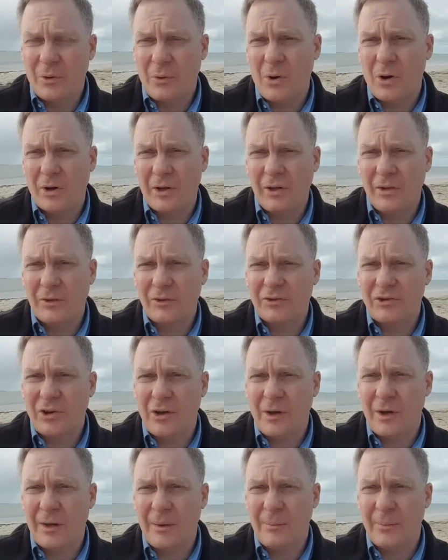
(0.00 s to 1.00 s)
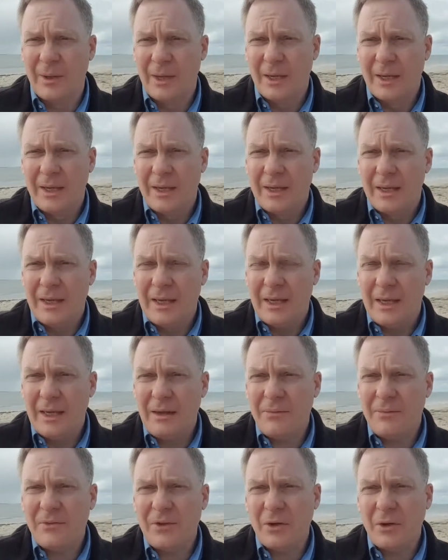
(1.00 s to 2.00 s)
for quite a long time
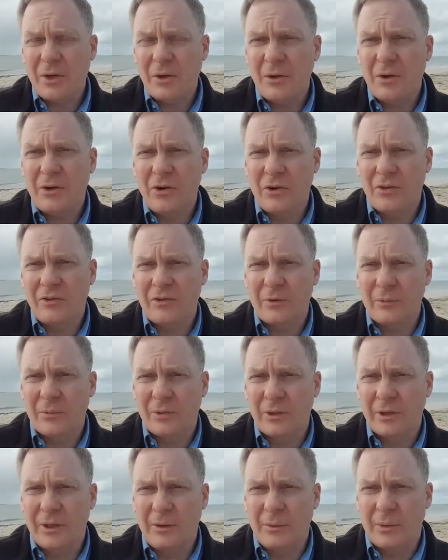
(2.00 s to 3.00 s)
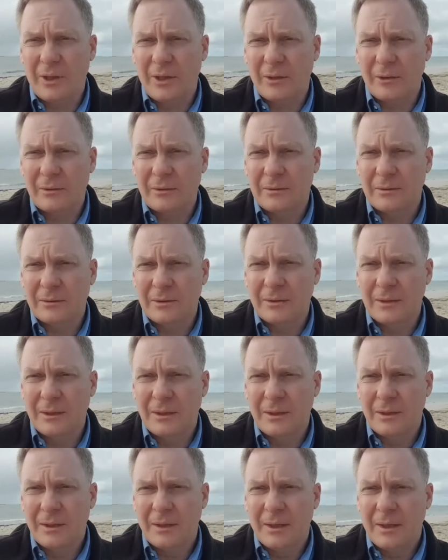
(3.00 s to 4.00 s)
if you can nurse them really well.
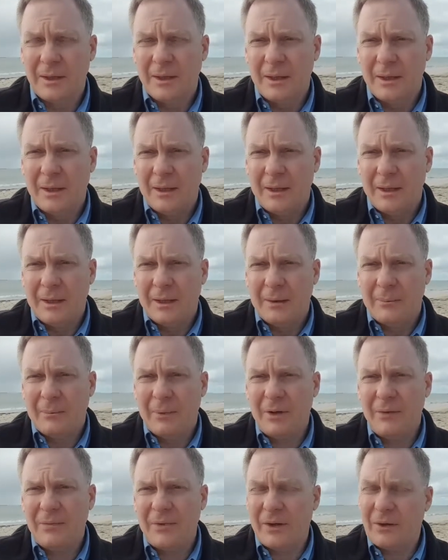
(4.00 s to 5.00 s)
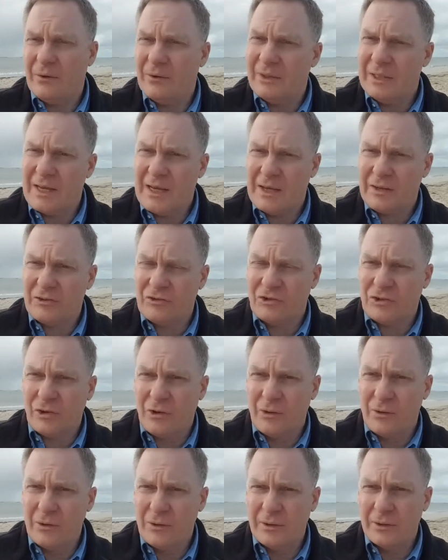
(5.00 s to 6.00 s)
But if they're a large
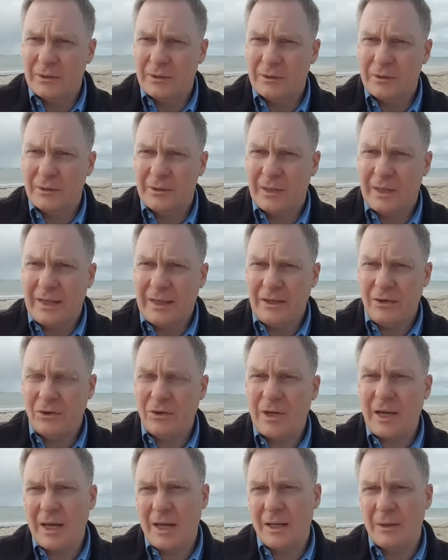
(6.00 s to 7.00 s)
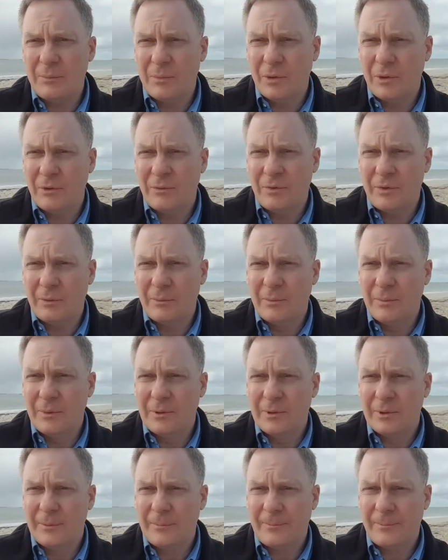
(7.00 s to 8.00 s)
dog and you can't move them,
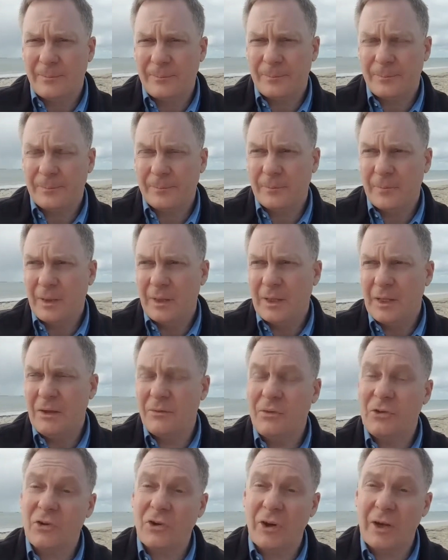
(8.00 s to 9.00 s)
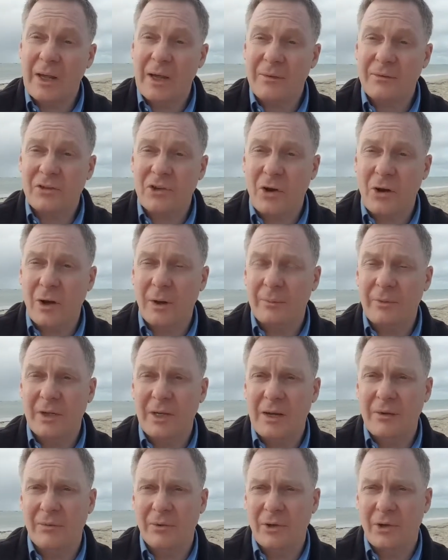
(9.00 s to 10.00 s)
if you don't have time,
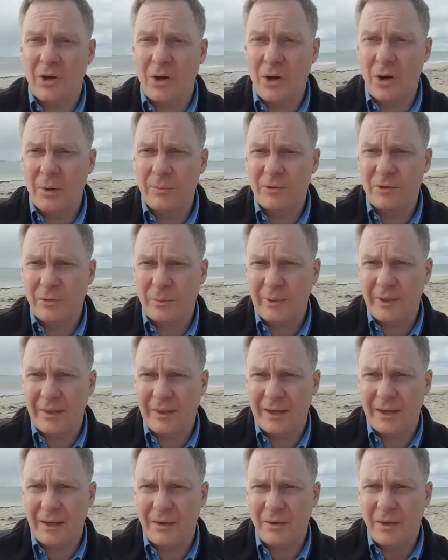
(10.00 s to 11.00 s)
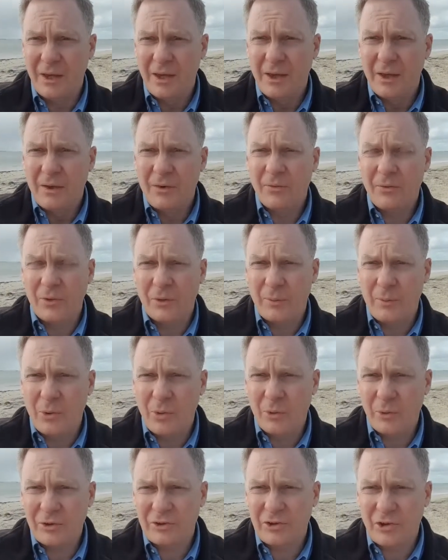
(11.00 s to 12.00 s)
you're never at home to be there for them
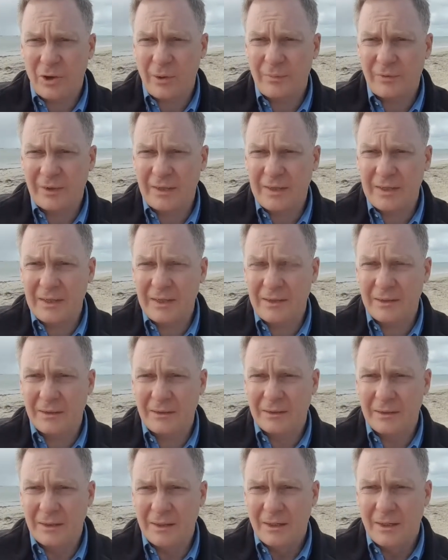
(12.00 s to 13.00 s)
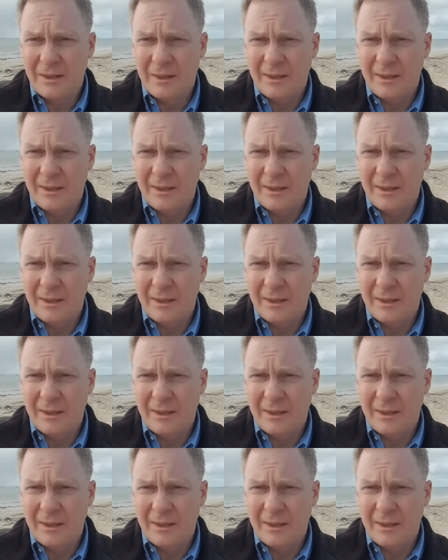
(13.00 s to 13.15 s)
all the times they need it,